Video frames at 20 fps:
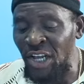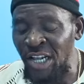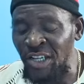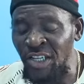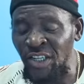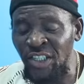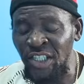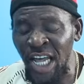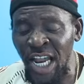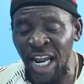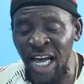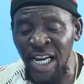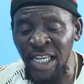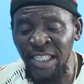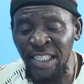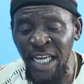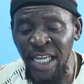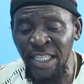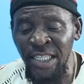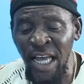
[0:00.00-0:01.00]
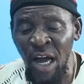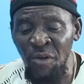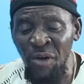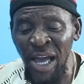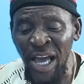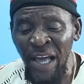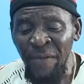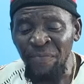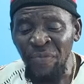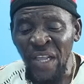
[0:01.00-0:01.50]
Transitional Center
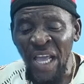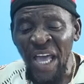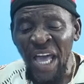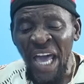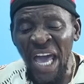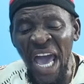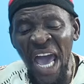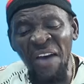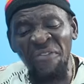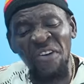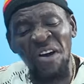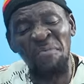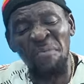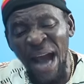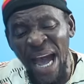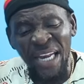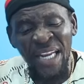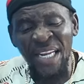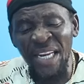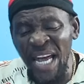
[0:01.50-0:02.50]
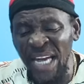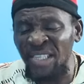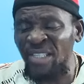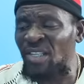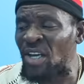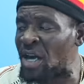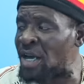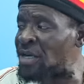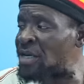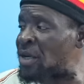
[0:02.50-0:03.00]
where everybody that's
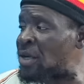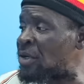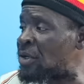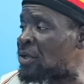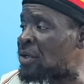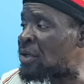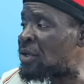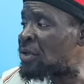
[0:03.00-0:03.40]
there, you know,